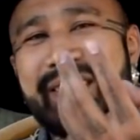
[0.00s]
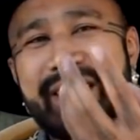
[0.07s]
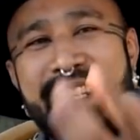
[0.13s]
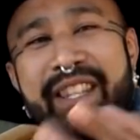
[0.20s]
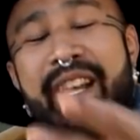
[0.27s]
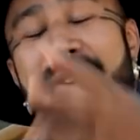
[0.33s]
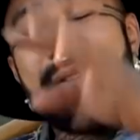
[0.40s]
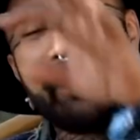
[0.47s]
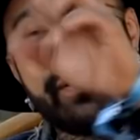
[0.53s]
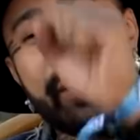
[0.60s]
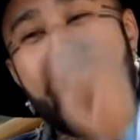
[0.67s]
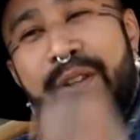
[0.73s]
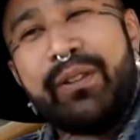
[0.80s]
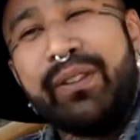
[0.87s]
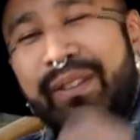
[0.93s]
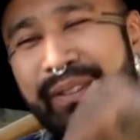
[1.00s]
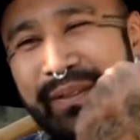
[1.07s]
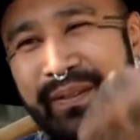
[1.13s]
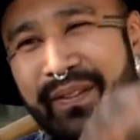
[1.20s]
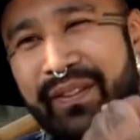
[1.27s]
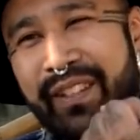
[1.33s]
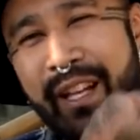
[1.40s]
in that flow,
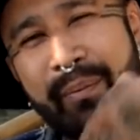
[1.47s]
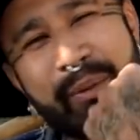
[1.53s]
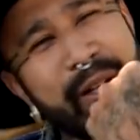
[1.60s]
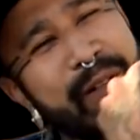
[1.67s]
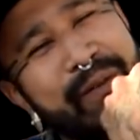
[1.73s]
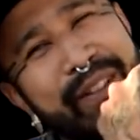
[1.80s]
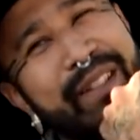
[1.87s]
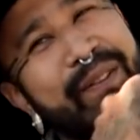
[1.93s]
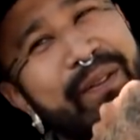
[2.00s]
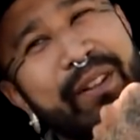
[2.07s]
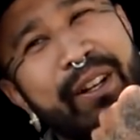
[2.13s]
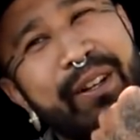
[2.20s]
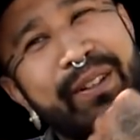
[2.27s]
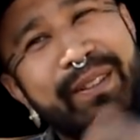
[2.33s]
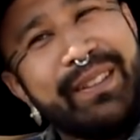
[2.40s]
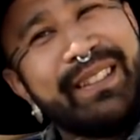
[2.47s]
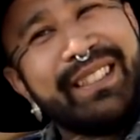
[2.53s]
that perfect flow